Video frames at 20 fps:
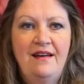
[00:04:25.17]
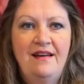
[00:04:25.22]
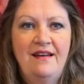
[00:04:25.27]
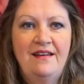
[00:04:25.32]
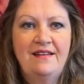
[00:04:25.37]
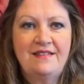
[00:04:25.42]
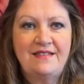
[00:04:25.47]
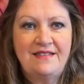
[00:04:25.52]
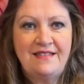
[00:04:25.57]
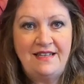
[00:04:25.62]

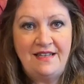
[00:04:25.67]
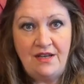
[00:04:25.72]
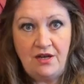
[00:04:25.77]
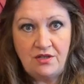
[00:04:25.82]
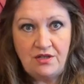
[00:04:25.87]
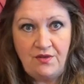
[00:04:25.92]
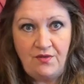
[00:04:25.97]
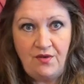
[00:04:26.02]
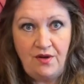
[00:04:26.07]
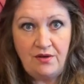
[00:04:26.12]
At
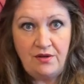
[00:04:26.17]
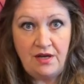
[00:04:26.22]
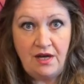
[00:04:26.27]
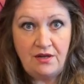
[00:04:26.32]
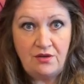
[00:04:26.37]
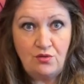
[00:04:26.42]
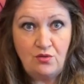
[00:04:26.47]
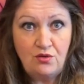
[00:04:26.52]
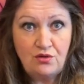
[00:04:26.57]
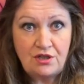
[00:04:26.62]
TeaCosyFolk
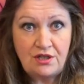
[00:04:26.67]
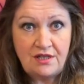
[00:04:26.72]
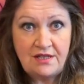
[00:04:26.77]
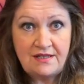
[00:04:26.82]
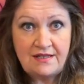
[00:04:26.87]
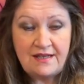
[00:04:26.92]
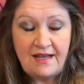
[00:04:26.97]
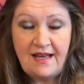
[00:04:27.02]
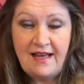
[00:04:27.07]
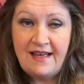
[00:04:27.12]
headquarters,
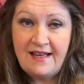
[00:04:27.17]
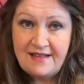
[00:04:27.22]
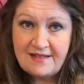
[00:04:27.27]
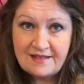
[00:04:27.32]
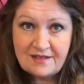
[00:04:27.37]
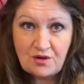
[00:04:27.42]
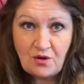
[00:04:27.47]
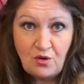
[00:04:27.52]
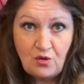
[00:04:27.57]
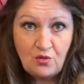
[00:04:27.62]
it's
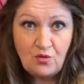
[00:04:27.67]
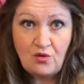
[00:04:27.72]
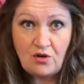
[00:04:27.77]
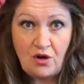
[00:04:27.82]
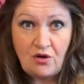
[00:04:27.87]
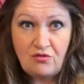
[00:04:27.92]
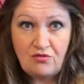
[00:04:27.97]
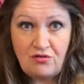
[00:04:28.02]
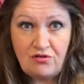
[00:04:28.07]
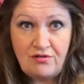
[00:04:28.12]
all
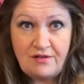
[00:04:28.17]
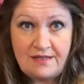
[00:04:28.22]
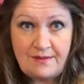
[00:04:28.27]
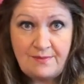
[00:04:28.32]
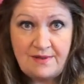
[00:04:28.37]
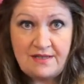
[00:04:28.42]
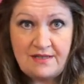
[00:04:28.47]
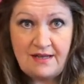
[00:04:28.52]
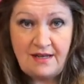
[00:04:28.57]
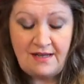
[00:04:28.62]
gone
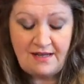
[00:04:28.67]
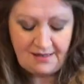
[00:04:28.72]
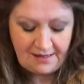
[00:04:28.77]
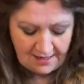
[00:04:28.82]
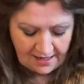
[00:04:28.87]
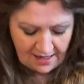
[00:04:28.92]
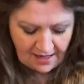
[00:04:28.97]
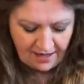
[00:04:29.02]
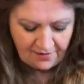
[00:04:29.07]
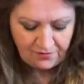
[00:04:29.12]
Christmassy.
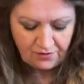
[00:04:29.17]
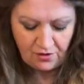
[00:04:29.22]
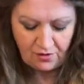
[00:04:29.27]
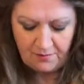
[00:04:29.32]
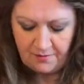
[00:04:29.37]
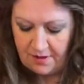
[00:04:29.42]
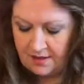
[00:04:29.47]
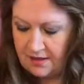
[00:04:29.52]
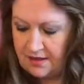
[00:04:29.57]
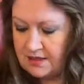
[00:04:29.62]
I've got
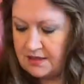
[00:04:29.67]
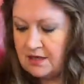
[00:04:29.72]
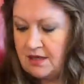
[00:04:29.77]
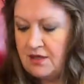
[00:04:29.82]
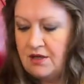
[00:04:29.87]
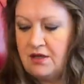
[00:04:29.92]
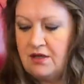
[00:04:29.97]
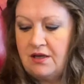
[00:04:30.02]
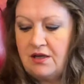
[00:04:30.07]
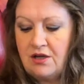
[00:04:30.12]
my
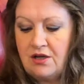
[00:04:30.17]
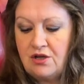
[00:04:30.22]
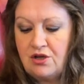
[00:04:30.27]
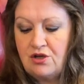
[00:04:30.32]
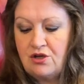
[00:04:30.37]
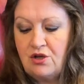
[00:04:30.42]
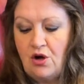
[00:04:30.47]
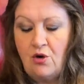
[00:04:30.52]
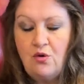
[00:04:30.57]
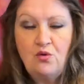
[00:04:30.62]

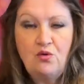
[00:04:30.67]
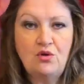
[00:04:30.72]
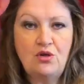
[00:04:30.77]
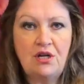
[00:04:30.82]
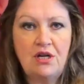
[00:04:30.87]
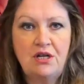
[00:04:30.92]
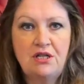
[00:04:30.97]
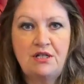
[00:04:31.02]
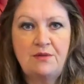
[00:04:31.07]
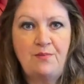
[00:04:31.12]
gold
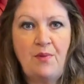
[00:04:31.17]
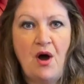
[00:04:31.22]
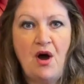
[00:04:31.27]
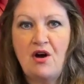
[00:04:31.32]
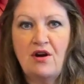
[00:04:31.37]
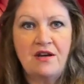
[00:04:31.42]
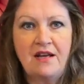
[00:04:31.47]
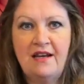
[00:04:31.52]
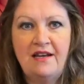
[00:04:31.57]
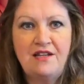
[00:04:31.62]

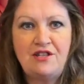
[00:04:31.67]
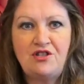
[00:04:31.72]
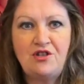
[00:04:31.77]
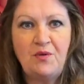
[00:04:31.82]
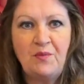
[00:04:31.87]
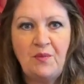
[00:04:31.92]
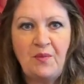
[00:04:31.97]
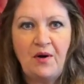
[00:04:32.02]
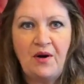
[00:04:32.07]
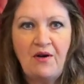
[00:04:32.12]
sparkly
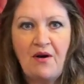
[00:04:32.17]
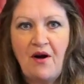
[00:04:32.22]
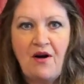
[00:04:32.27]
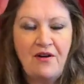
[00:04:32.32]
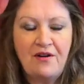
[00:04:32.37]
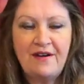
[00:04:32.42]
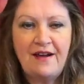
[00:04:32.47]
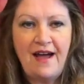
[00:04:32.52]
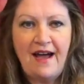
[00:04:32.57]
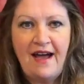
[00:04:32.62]
jumper
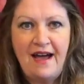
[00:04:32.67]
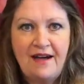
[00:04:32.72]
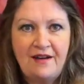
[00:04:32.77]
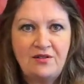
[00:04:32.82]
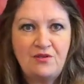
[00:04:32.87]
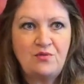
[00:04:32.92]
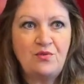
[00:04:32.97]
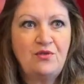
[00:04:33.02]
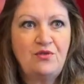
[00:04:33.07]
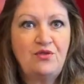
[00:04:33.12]
on, and
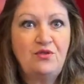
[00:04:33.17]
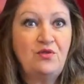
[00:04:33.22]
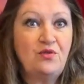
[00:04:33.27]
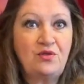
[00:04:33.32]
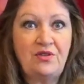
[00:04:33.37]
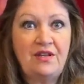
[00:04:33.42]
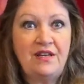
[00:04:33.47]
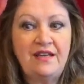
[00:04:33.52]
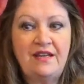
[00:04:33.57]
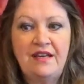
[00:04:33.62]
we're all
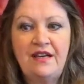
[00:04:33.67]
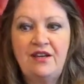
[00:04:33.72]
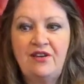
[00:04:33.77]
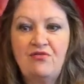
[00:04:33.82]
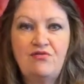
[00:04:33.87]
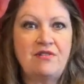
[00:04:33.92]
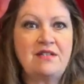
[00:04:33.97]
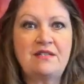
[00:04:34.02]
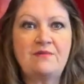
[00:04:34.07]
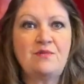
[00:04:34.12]
thinking
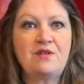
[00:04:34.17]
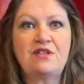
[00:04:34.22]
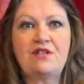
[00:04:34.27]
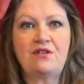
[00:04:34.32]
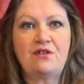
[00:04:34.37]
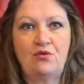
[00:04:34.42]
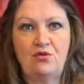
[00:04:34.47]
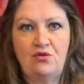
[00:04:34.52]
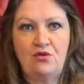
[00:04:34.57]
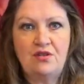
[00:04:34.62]
Christmas
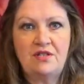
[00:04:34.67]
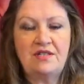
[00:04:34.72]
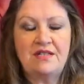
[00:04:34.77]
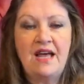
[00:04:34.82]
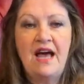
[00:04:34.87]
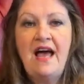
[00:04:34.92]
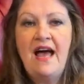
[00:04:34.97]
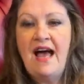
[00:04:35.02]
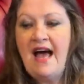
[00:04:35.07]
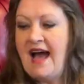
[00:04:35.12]
thoughts.
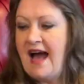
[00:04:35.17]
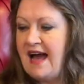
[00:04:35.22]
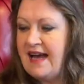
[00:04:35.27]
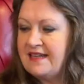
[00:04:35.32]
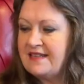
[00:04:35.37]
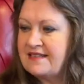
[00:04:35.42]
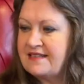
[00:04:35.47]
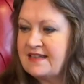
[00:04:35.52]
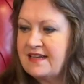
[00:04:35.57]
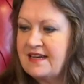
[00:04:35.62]

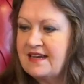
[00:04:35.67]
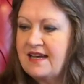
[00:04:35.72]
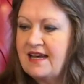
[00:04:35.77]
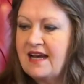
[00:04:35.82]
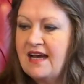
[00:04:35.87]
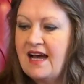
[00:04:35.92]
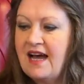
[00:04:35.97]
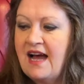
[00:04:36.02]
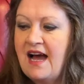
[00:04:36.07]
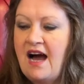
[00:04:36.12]
And
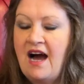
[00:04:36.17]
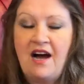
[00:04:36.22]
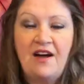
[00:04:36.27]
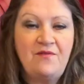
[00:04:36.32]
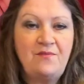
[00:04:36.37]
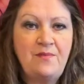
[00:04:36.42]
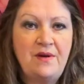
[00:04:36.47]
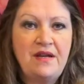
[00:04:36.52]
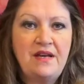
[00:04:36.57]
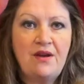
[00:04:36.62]
I've
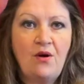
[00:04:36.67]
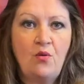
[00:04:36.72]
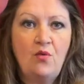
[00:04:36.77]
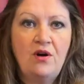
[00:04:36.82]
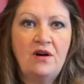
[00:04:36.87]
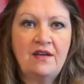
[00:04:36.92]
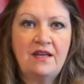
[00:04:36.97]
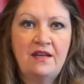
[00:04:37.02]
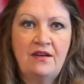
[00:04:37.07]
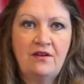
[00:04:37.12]
been
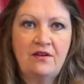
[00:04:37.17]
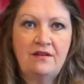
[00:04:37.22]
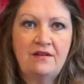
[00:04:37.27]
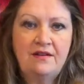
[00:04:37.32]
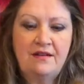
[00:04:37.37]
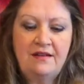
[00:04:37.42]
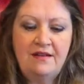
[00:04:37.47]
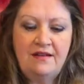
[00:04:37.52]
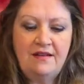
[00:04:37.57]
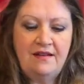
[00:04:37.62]
working on
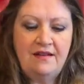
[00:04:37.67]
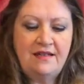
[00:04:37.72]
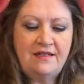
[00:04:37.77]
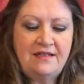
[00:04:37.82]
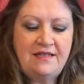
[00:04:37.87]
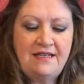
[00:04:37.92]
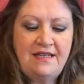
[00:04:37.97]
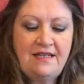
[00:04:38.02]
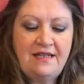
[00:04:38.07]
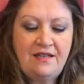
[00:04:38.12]
a
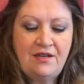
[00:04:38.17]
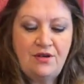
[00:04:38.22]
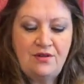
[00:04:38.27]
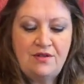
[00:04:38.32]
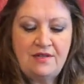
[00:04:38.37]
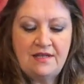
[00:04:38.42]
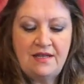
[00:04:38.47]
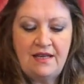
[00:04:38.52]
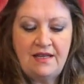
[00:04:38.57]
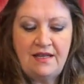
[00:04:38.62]
tea
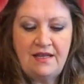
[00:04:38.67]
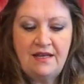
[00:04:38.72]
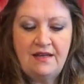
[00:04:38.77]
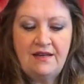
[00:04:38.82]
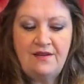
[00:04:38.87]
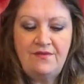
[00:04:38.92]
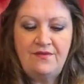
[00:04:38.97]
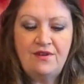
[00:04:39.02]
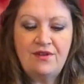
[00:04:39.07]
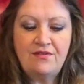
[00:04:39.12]
cosy
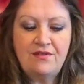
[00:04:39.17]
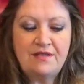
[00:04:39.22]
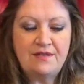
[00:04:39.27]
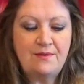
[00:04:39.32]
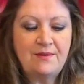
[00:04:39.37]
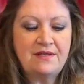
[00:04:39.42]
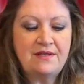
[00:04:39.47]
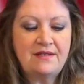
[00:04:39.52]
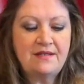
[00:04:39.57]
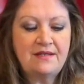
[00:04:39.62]
for
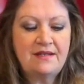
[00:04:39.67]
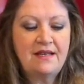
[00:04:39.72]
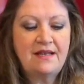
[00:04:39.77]
Christmas,